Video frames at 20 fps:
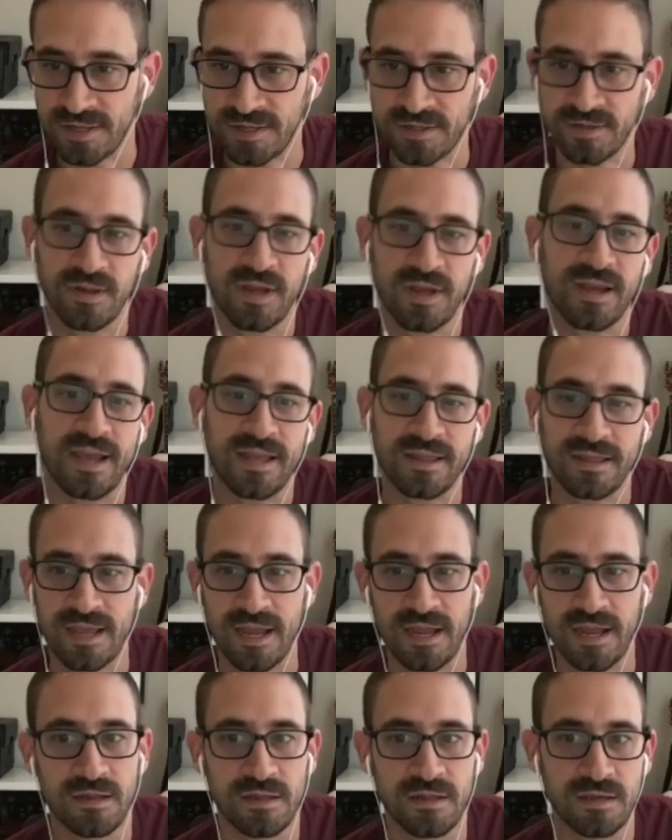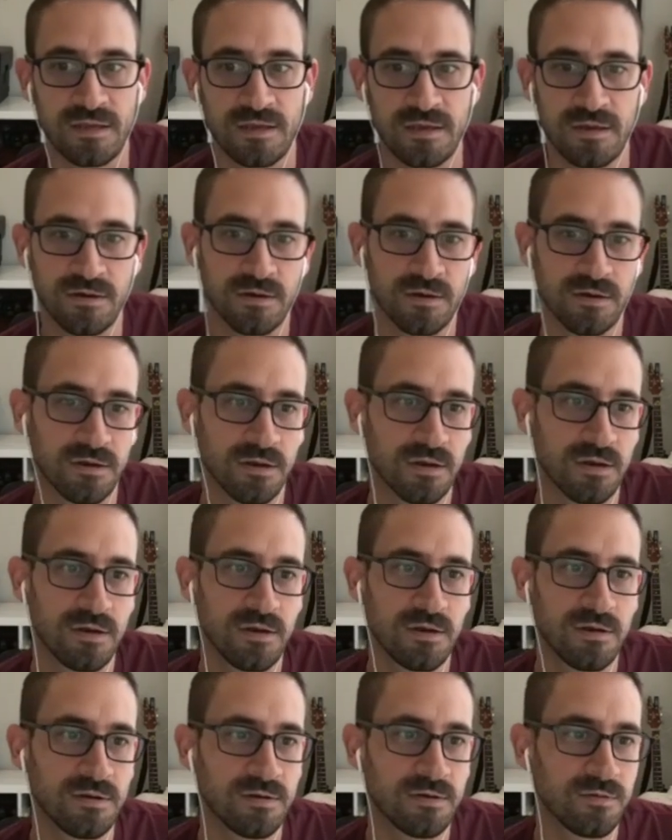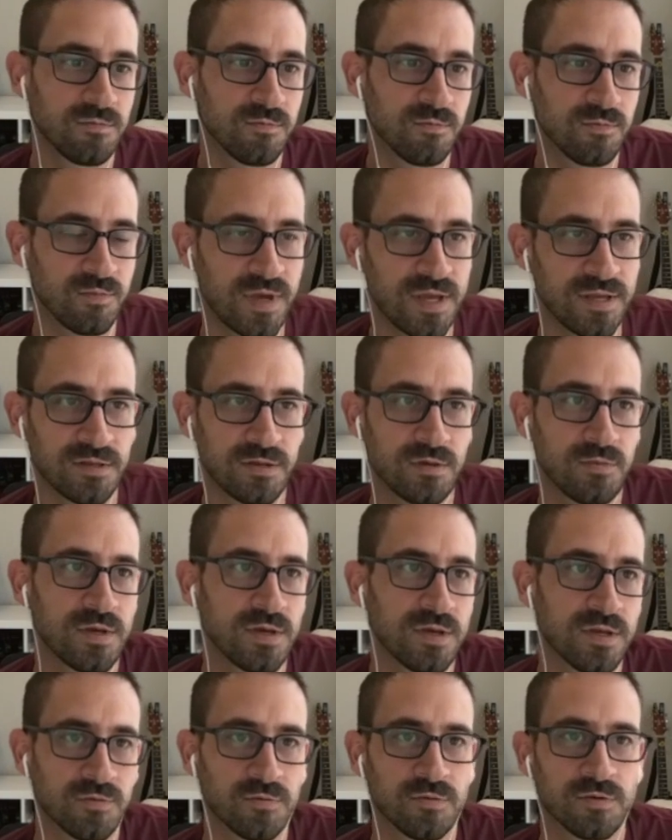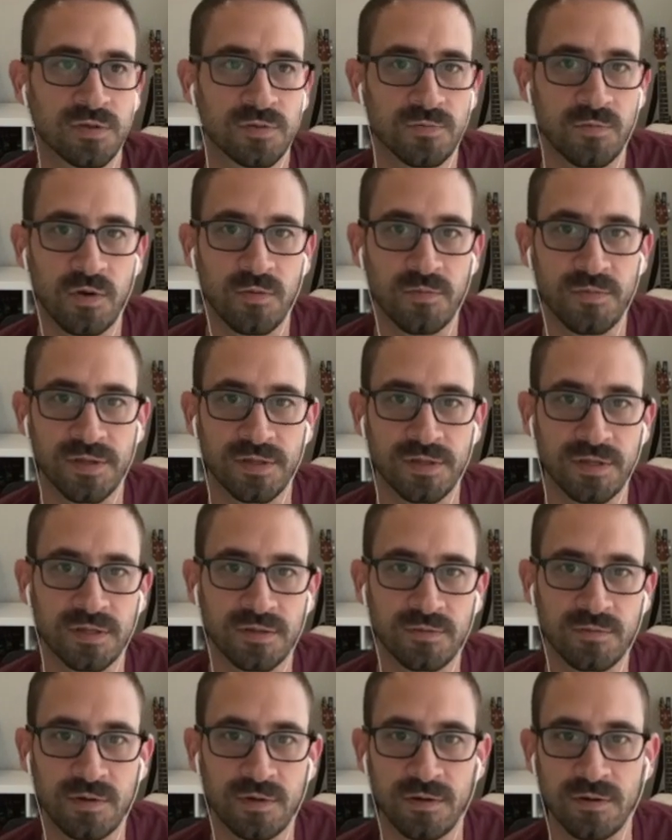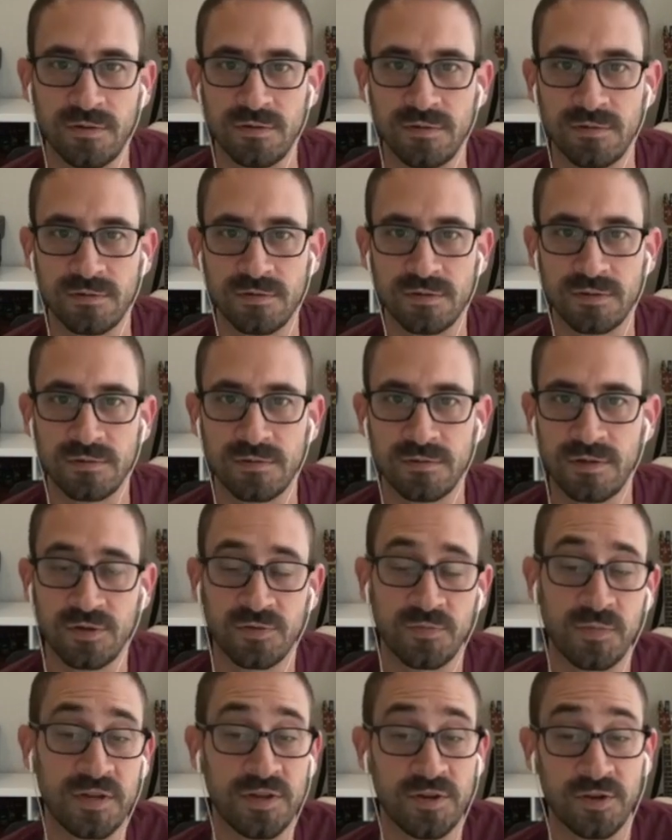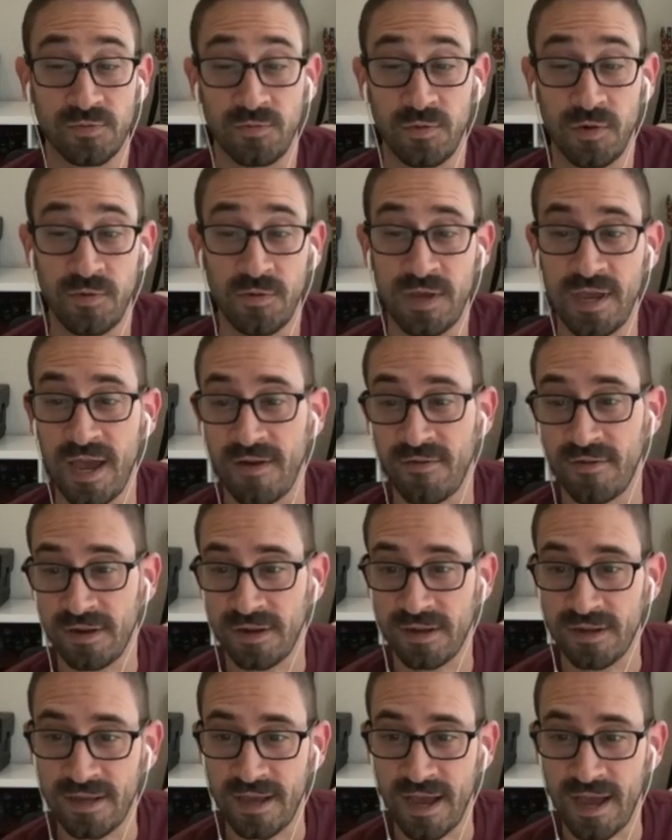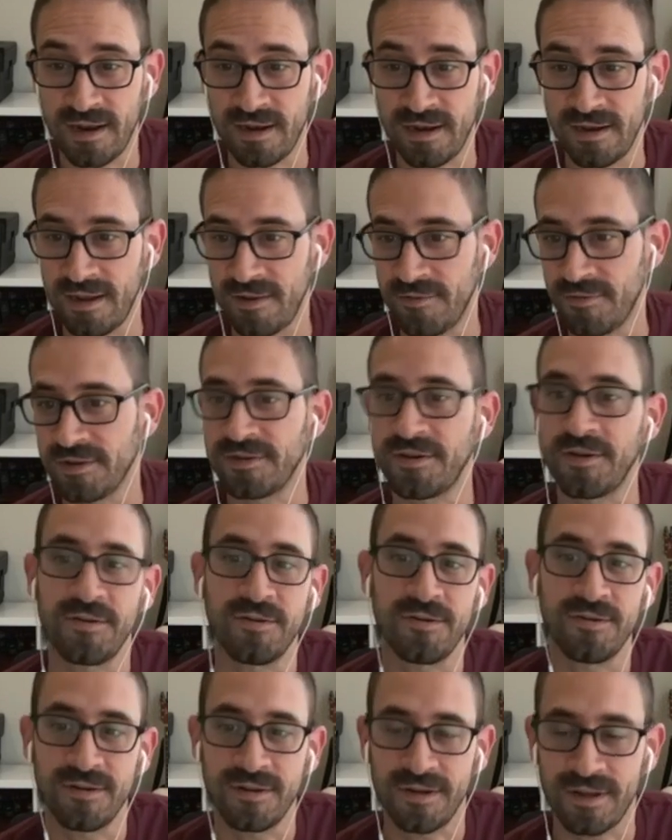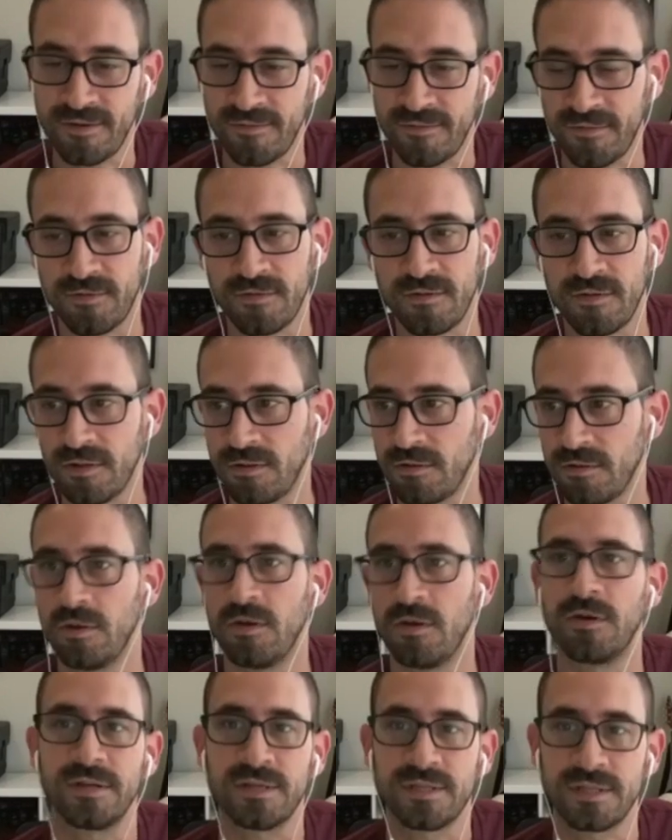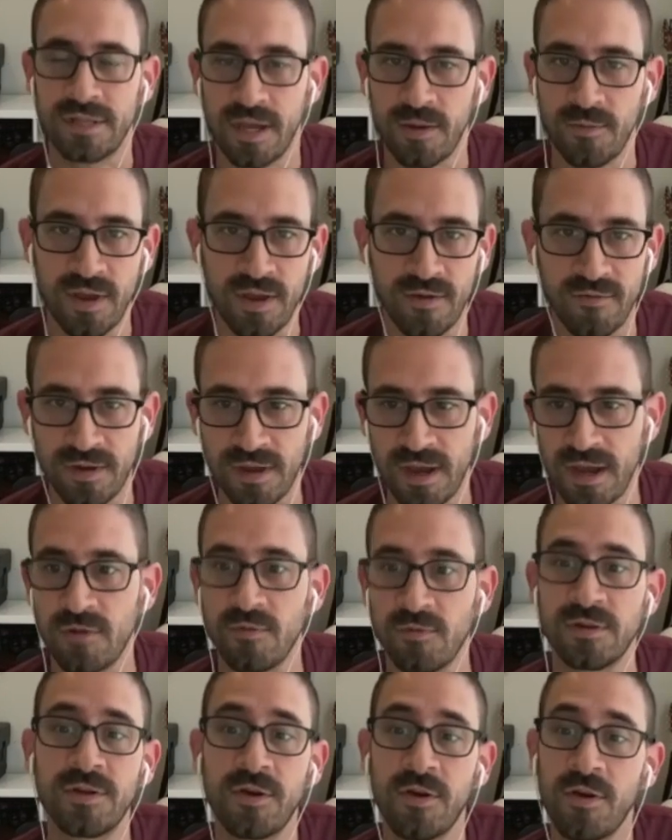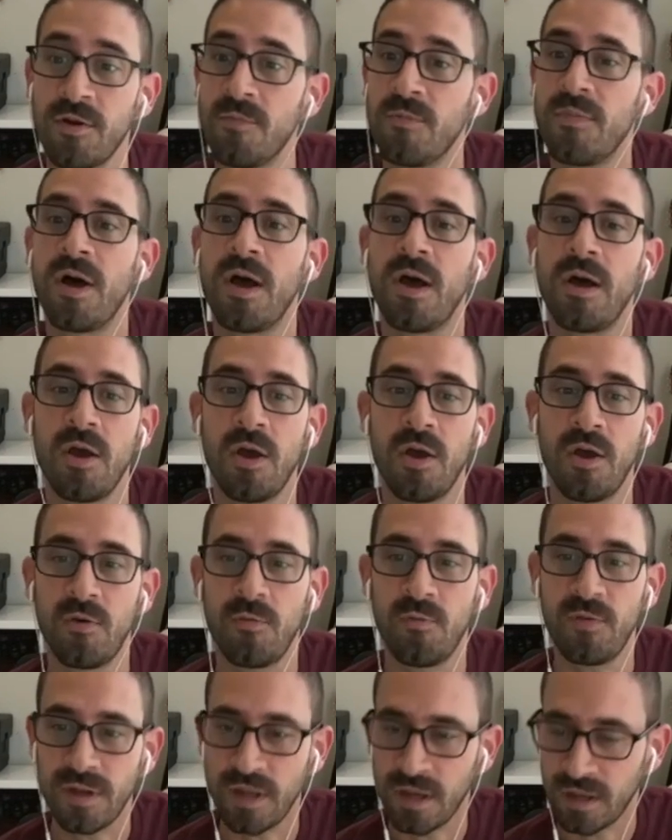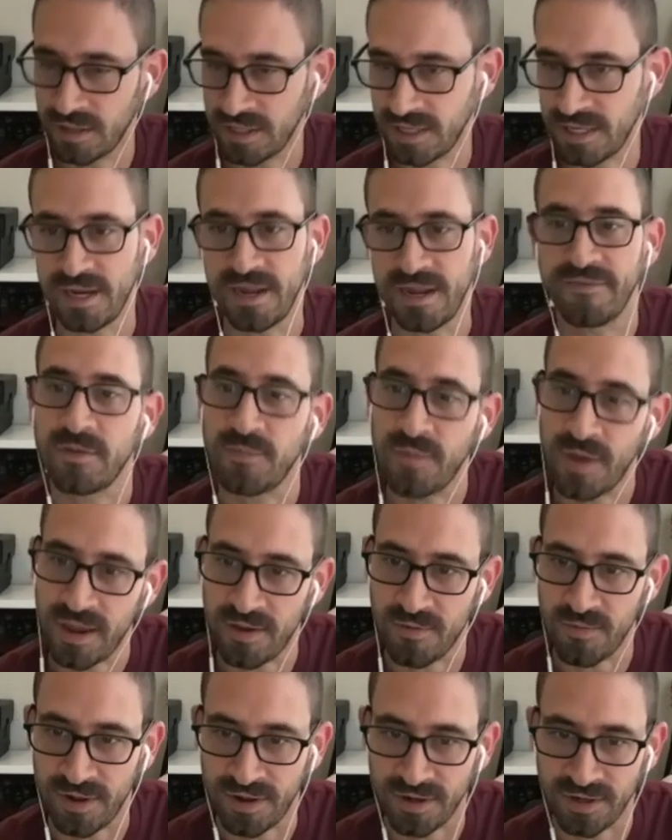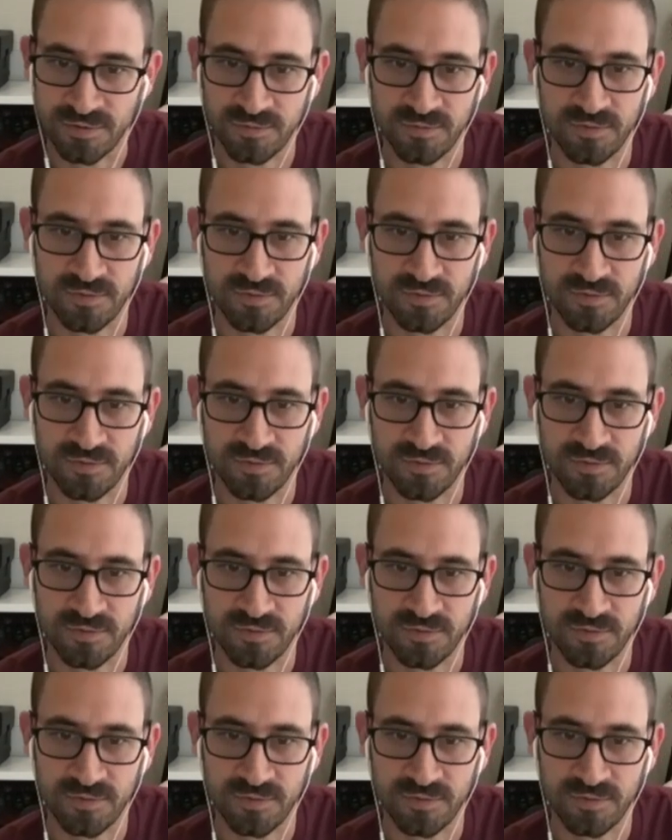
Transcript: So like at the end of the year, basically, because we're a small business, we don't there's been years where we haven't gotten a return. Like for the longest time we haven't gotten a return, but we luckily didn't have to pay a bunch.